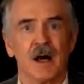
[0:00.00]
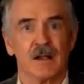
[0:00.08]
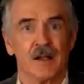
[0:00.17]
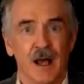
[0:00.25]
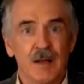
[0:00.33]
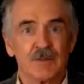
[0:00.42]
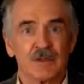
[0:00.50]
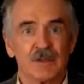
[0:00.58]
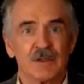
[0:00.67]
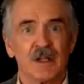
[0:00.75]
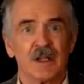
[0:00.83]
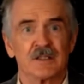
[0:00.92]

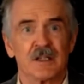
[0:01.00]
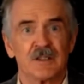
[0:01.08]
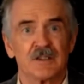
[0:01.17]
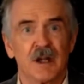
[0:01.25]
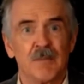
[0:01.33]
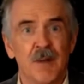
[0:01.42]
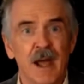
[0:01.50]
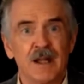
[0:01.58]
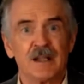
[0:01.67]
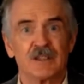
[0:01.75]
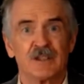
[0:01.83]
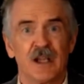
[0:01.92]
Adoption is a
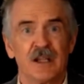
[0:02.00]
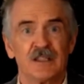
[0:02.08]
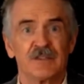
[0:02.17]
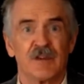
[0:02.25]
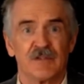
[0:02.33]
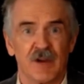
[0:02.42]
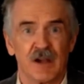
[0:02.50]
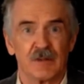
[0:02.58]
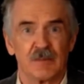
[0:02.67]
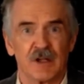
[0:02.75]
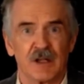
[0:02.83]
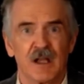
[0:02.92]
dramatic change of
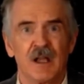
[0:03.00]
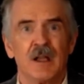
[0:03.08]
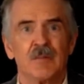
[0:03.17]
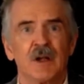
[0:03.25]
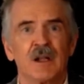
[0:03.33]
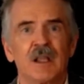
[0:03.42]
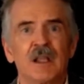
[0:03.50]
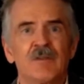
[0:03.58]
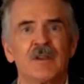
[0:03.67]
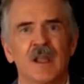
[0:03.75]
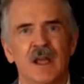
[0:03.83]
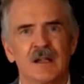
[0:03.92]
environment, but
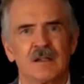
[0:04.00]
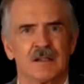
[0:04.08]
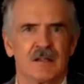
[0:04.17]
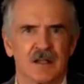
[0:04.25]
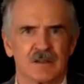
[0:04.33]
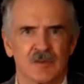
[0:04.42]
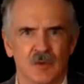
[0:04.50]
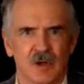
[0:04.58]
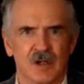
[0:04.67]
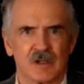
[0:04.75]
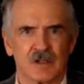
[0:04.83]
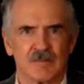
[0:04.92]
even that doesn't
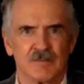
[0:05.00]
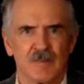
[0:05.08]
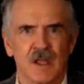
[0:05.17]
work.